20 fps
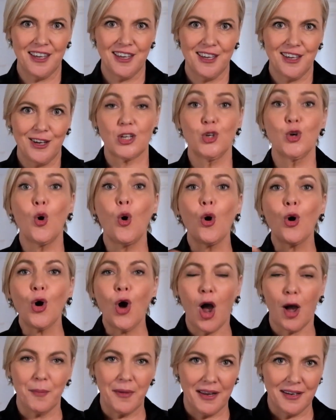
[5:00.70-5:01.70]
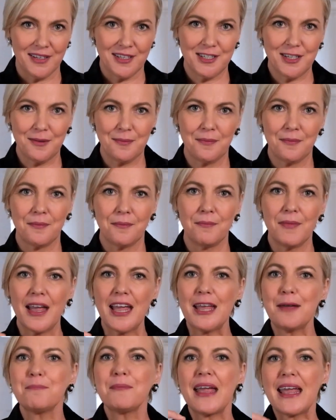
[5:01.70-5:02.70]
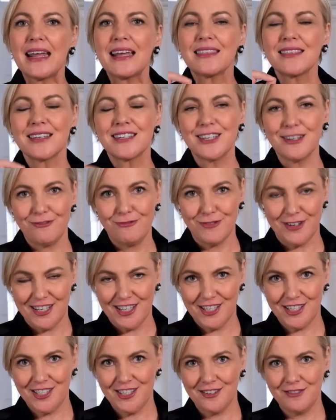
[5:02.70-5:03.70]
your comment may make the difference